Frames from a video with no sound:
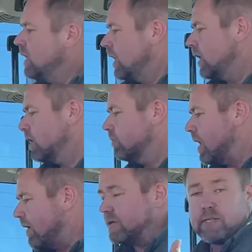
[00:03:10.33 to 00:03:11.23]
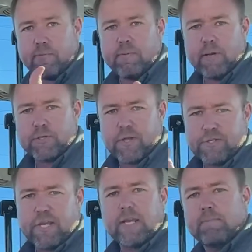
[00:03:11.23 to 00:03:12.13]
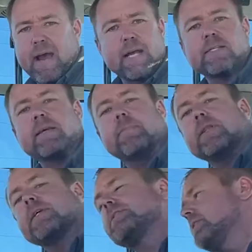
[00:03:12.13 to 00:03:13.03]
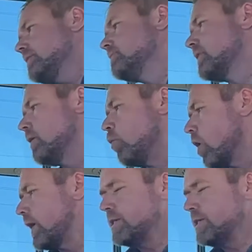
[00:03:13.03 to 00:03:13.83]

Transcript: Um, obviously, we'd much rather see you in a Massey, but this system's going to work.